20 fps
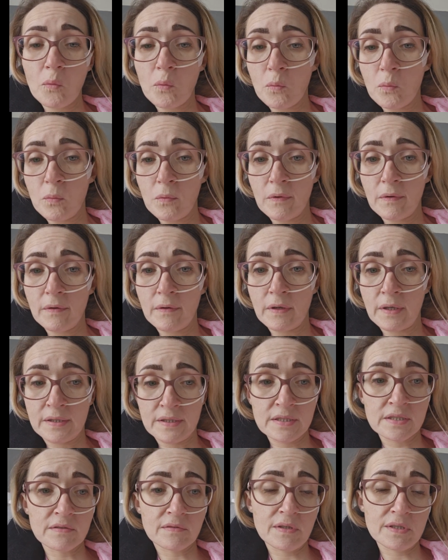I need to read
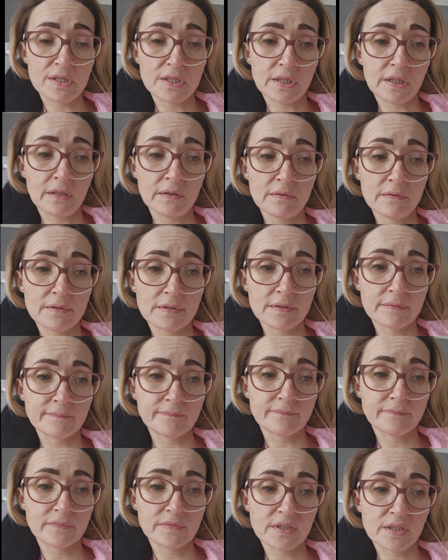your notes. So she
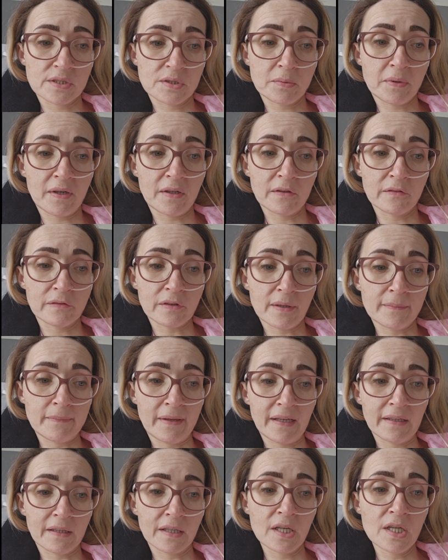went off, come back.
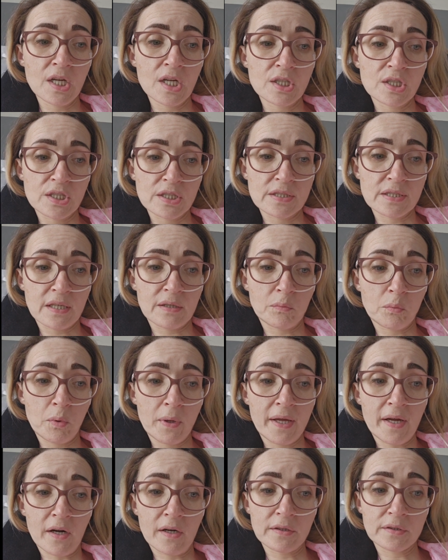She said, we can't
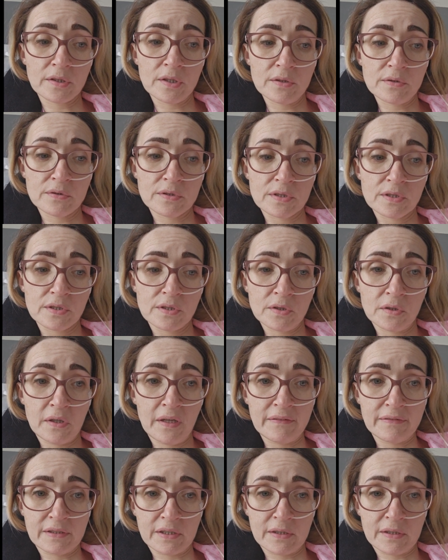use your left arm.